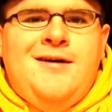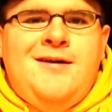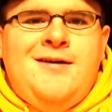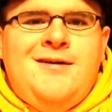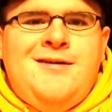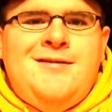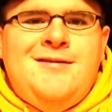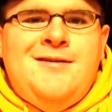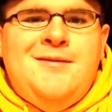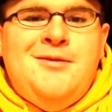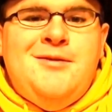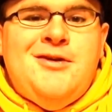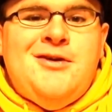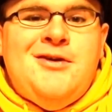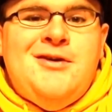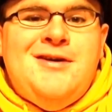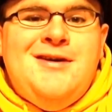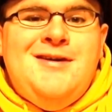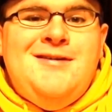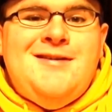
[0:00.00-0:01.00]
some of the
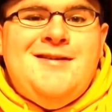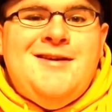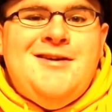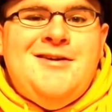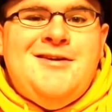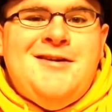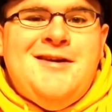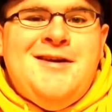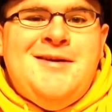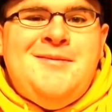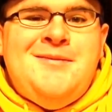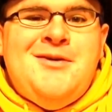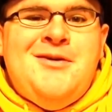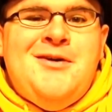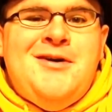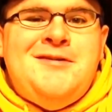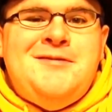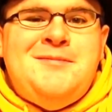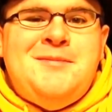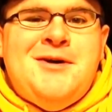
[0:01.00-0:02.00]
cookies and cream
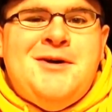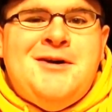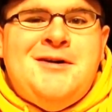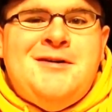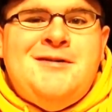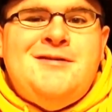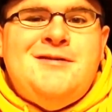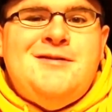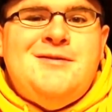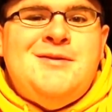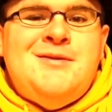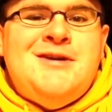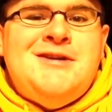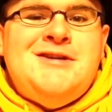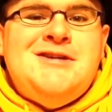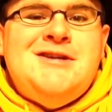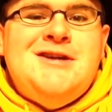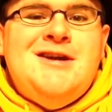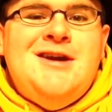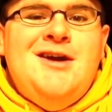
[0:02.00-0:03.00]
Quest bars,
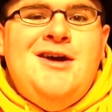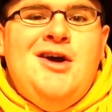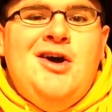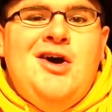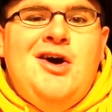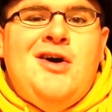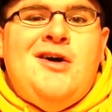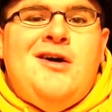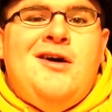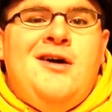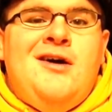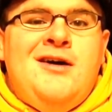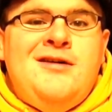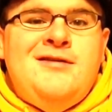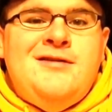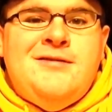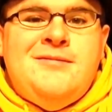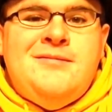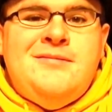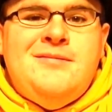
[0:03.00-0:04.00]
which are
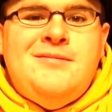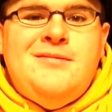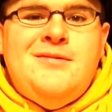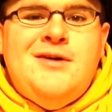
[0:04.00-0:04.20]
awesome.